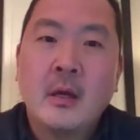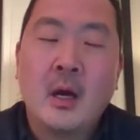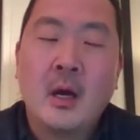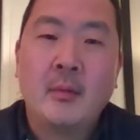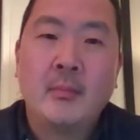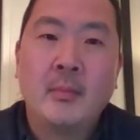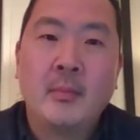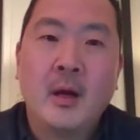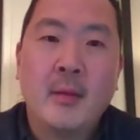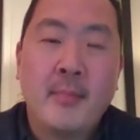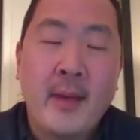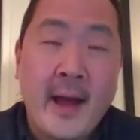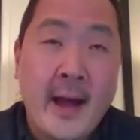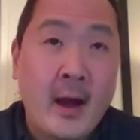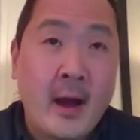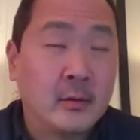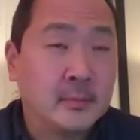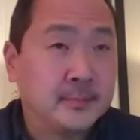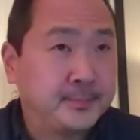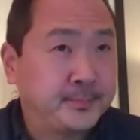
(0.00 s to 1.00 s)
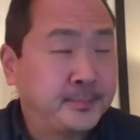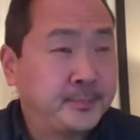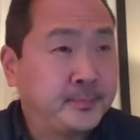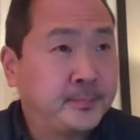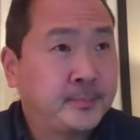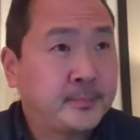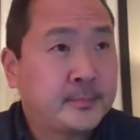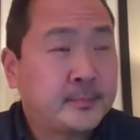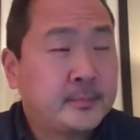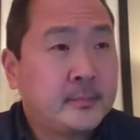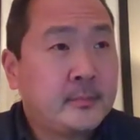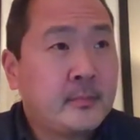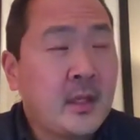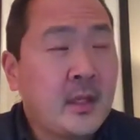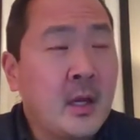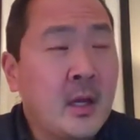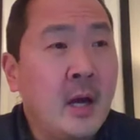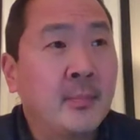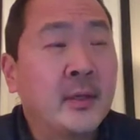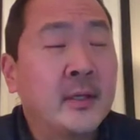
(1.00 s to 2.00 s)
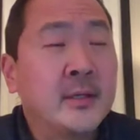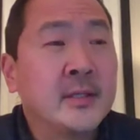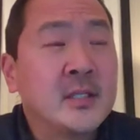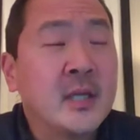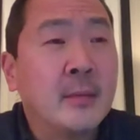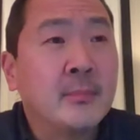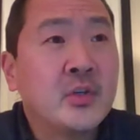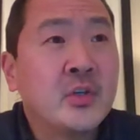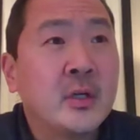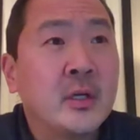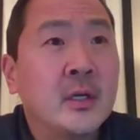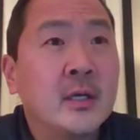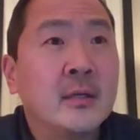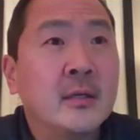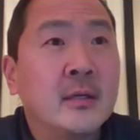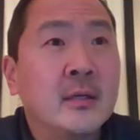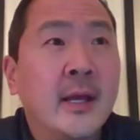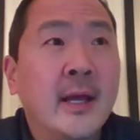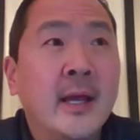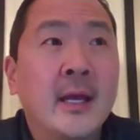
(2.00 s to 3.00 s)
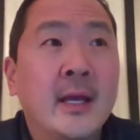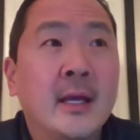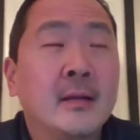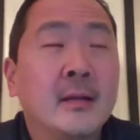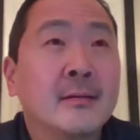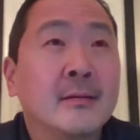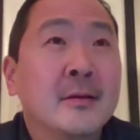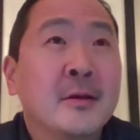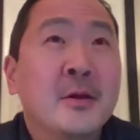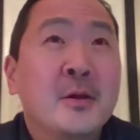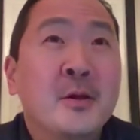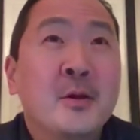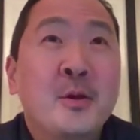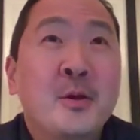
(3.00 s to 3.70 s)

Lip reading: About consumption and